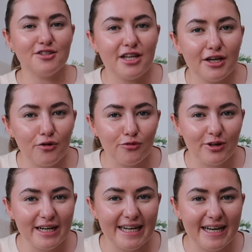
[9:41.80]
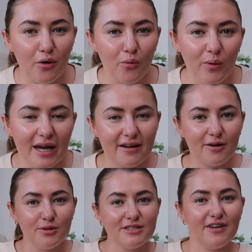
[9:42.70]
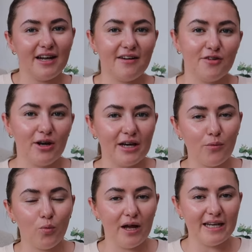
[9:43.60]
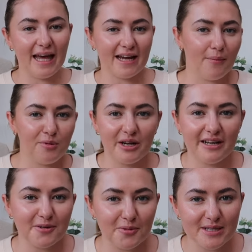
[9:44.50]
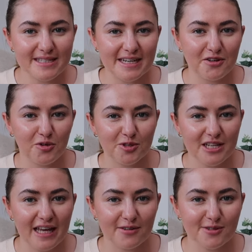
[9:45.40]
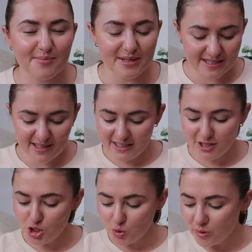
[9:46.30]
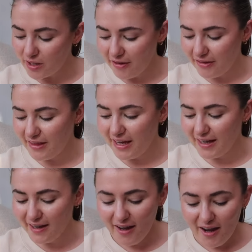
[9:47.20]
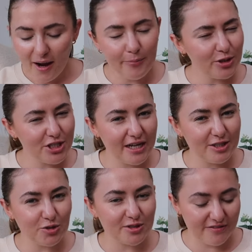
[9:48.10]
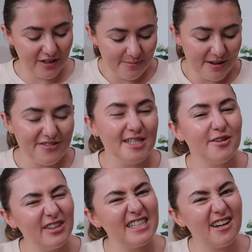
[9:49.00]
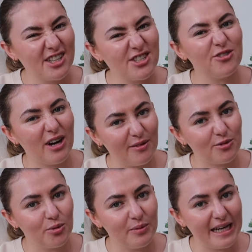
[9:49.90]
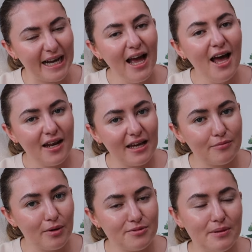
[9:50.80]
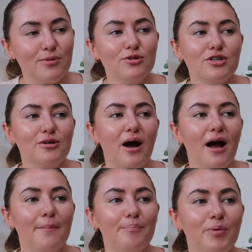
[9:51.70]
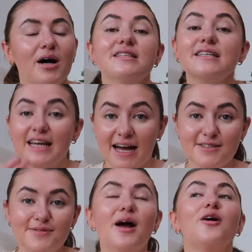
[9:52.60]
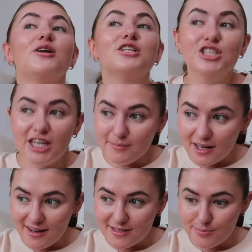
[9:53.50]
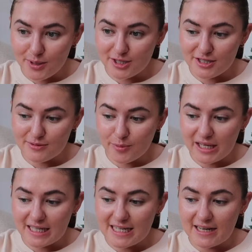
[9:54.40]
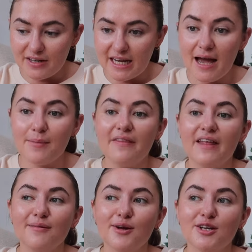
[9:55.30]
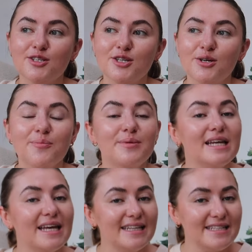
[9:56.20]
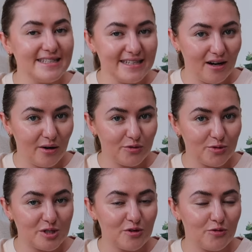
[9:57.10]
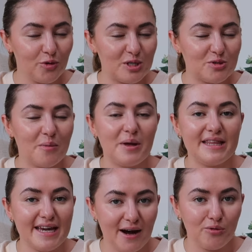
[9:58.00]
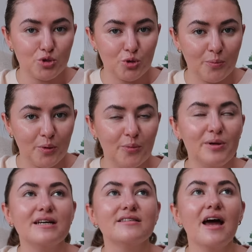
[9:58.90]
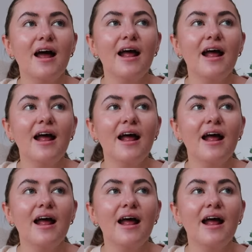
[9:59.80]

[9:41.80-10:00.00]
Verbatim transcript: just like really weird. I always feel like I've got like one leg up, or I like always sit cross-legged or something. Is it like a short girl thing? I'm not entirely sure, because I feel like my feet don't really touch the ground normally like most people do, um but yes, got a gym class booked this morning at eleven a m and then I'm going to meet Lady C afterwards for a swim in the outdoor pool, because